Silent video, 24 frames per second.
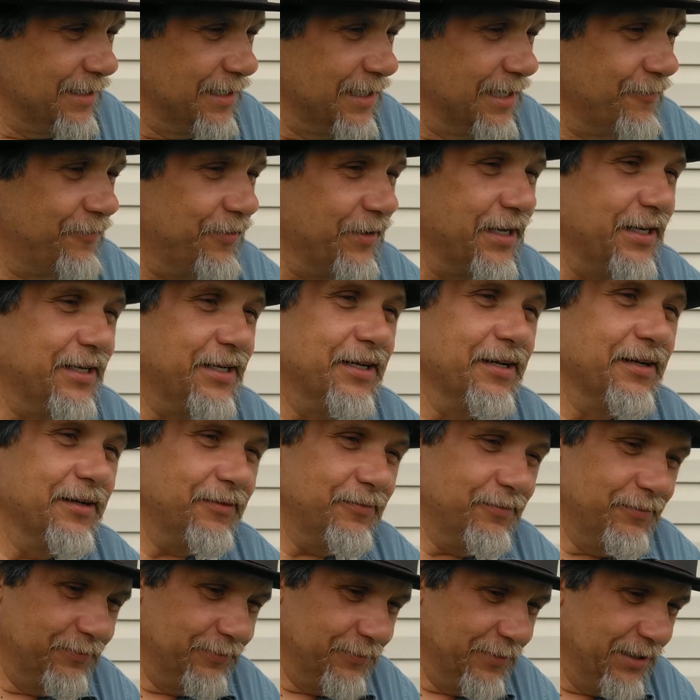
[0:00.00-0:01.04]
if he'd
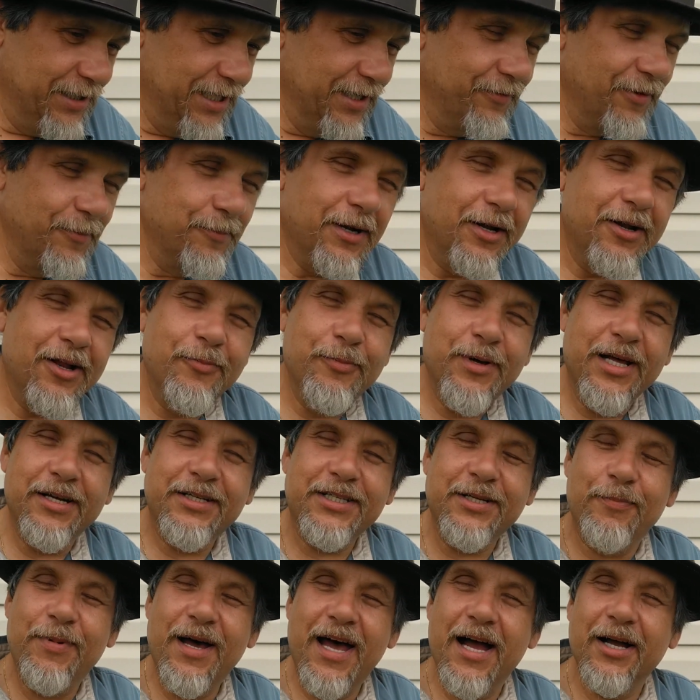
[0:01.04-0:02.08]
give him a little bit of
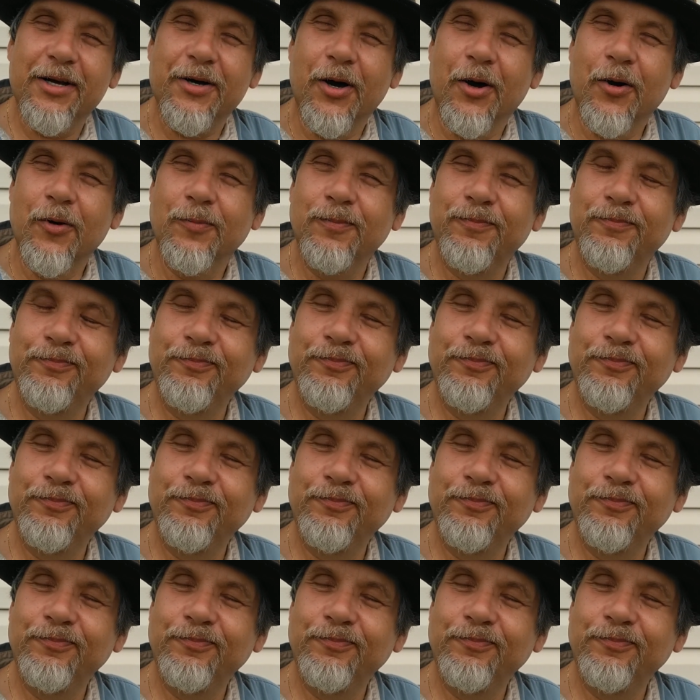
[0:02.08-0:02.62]
tobacco.